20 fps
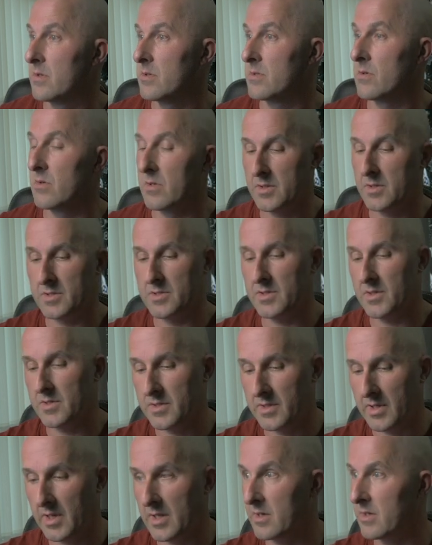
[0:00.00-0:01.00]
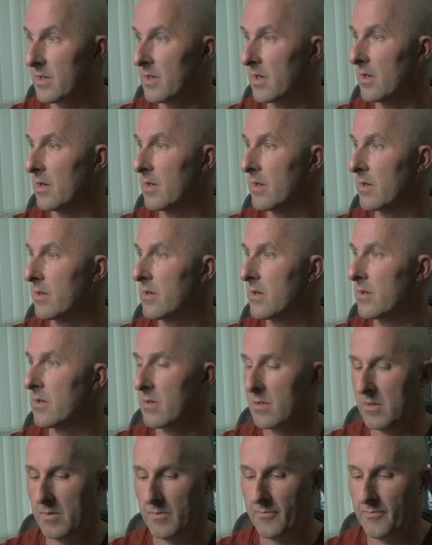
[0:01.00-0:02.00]
So let's just get daylight,
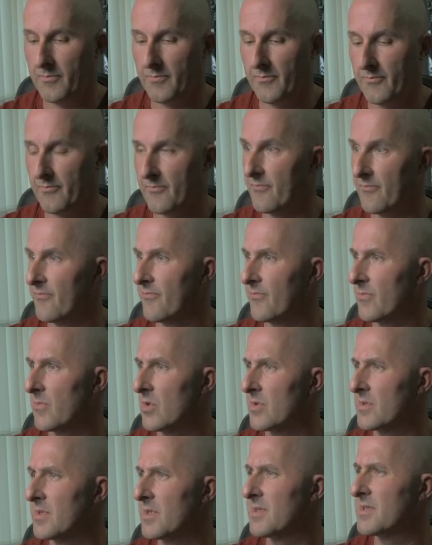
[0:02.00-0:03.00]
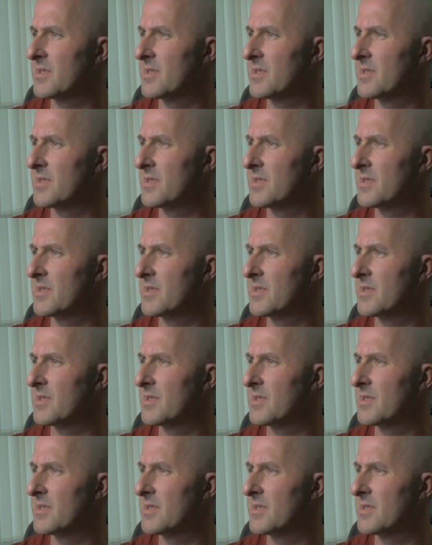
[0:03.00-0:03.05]
because it's